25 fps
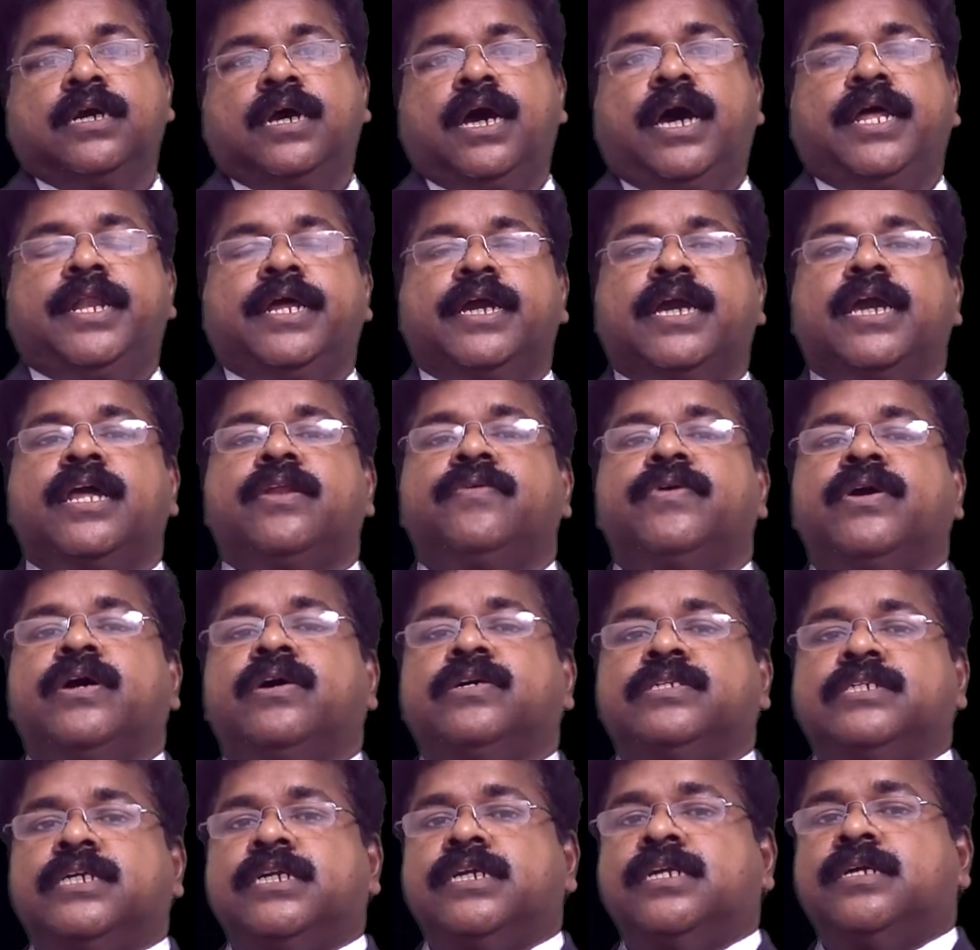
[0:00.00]
And again we
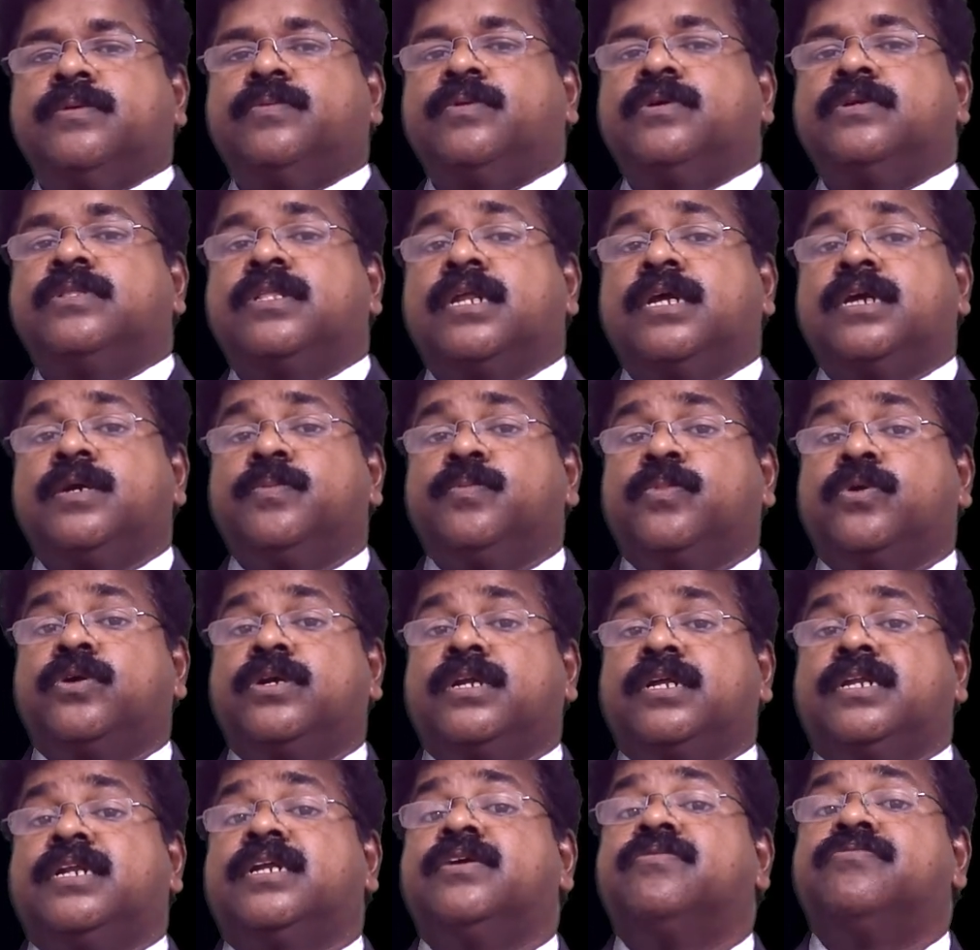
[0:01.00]
have studied about three
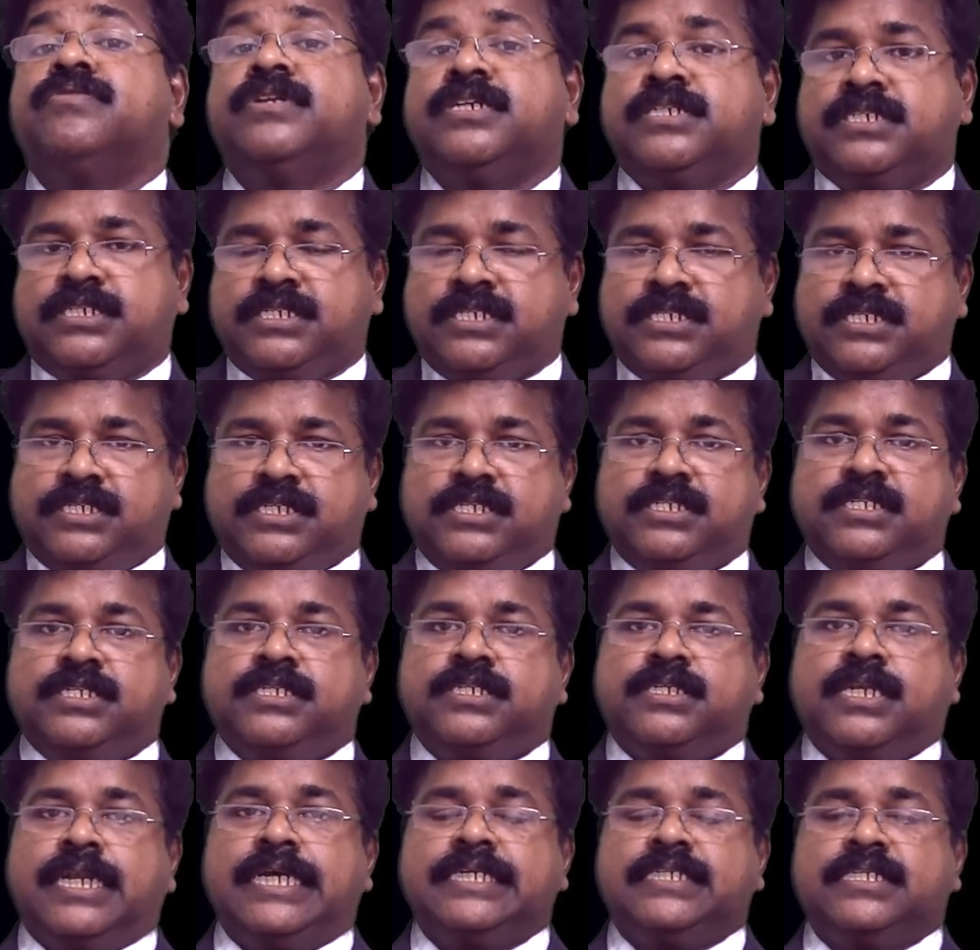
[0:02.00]
important definitions in
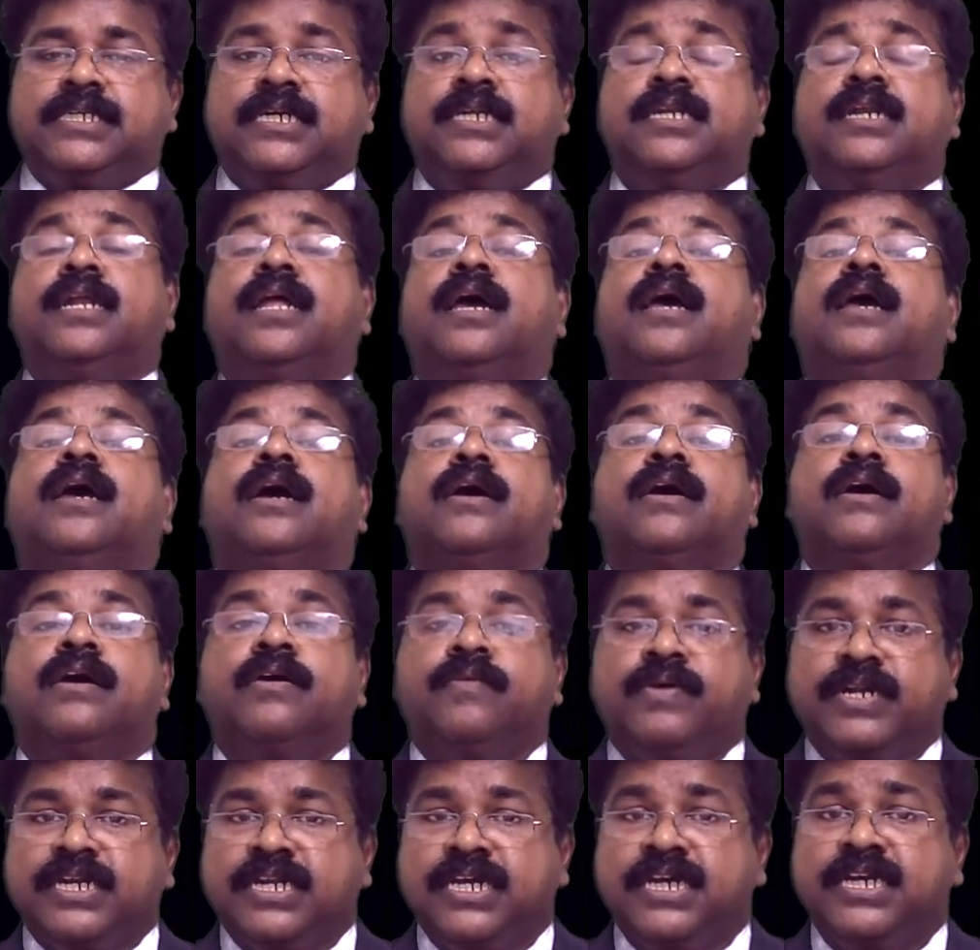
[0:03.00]
this lesson.
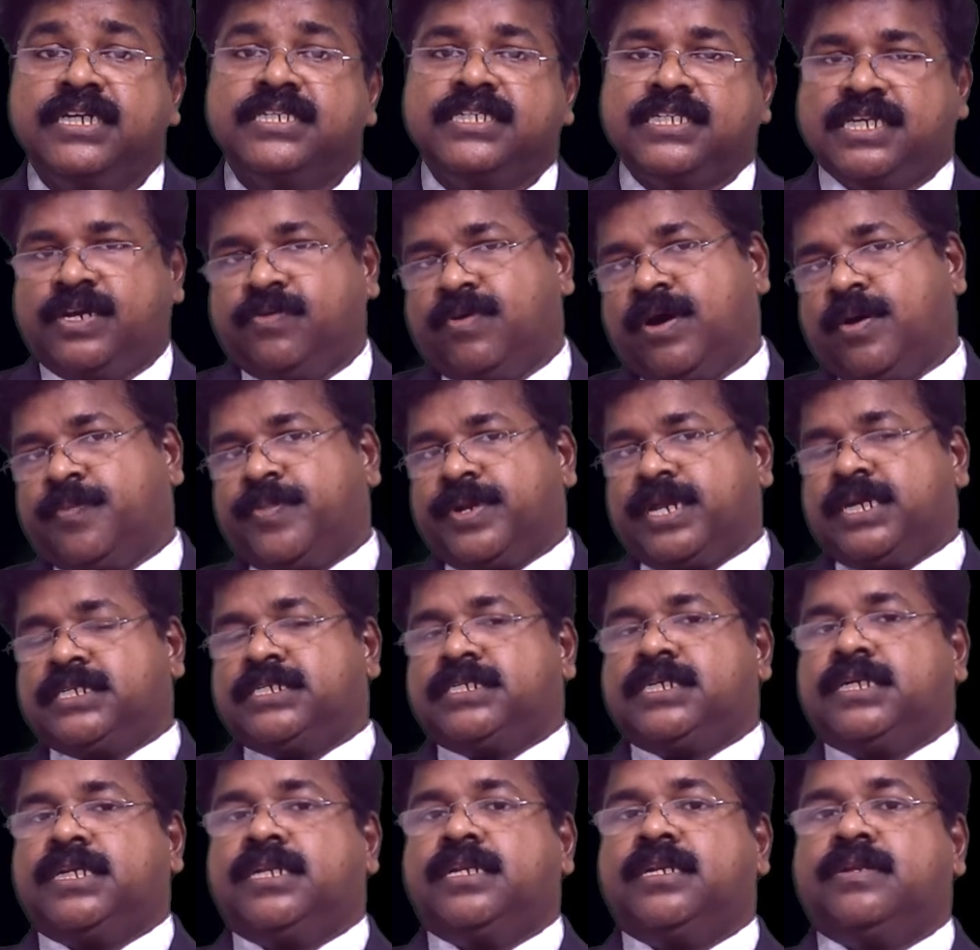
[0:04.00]
One is
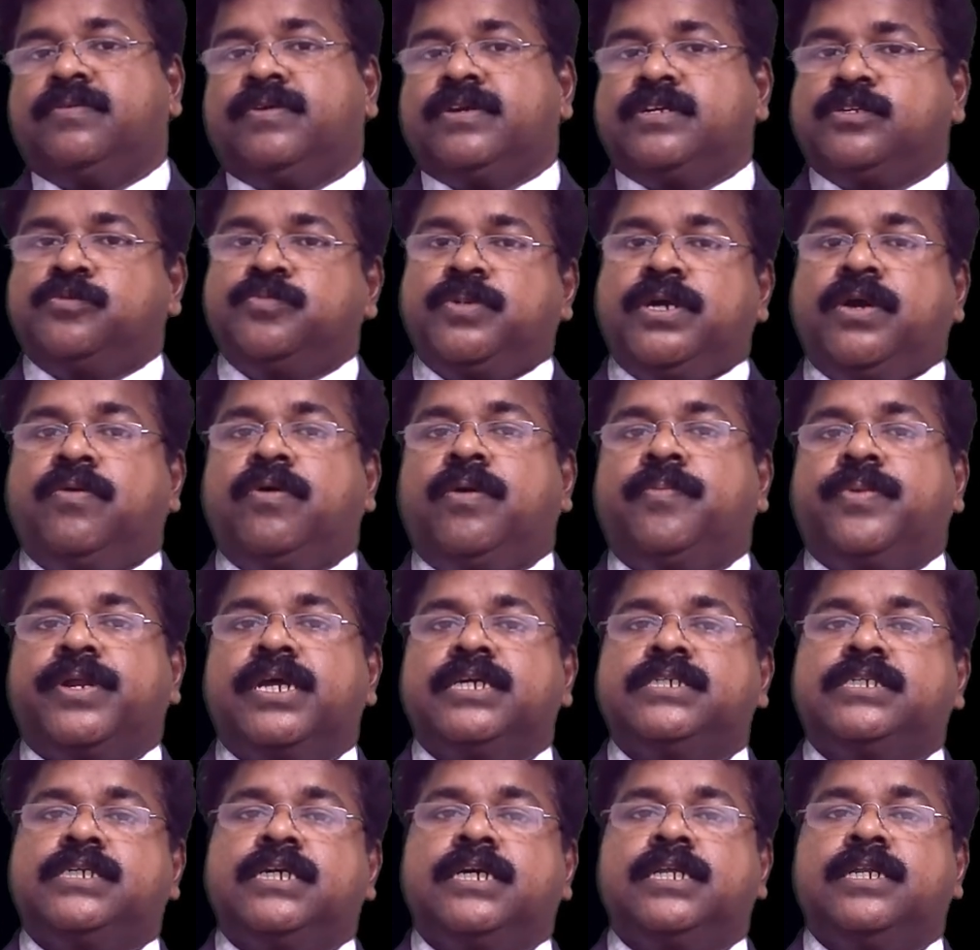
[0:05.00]
evaporation. What is by
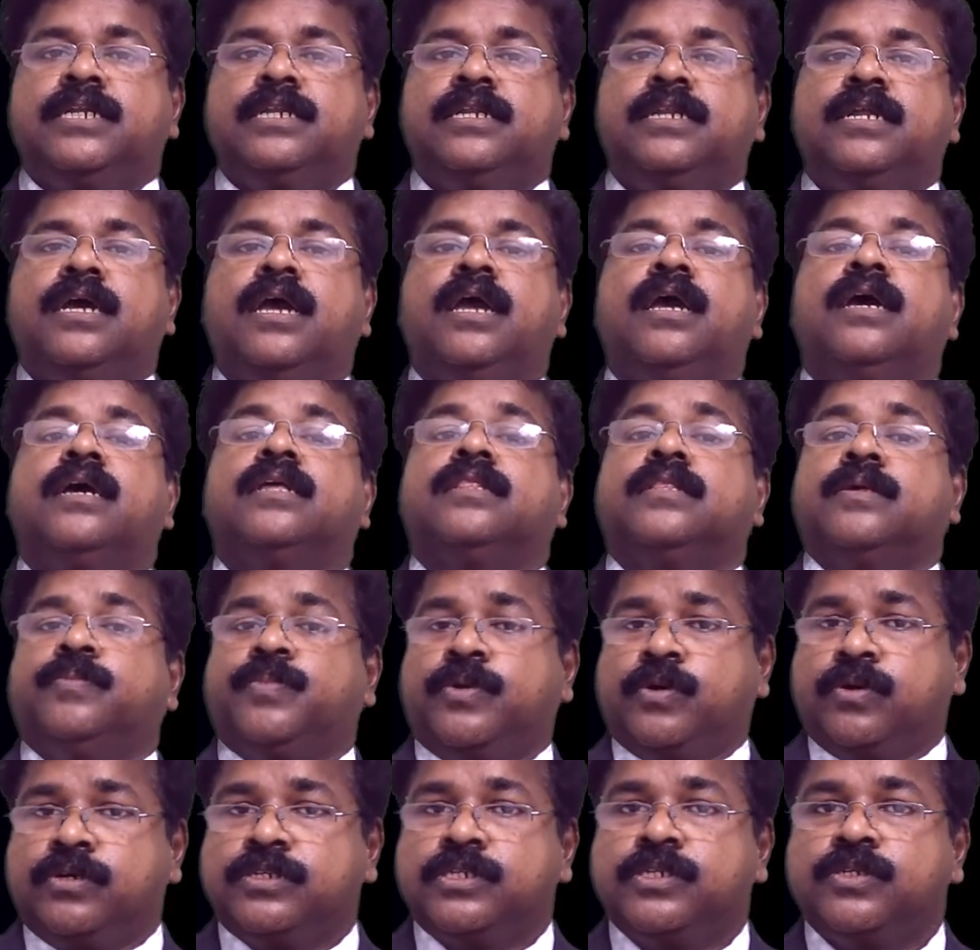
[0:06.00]
evaporation? The
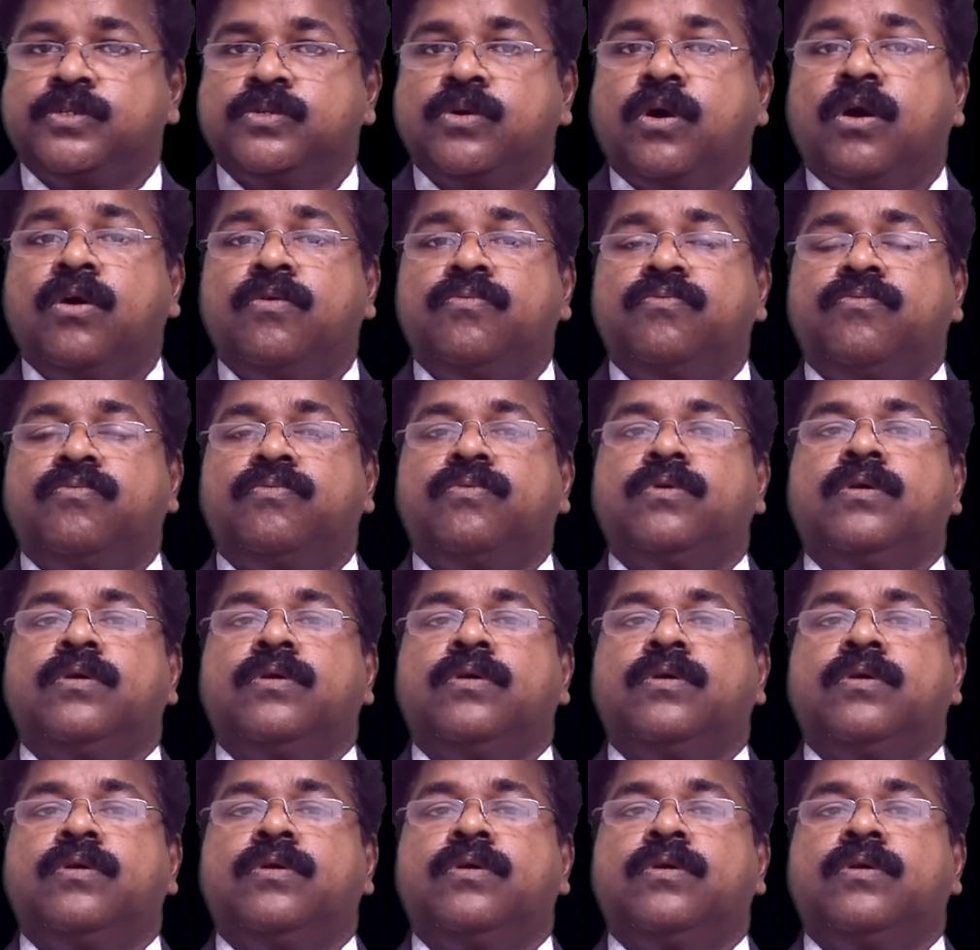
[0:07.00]
process of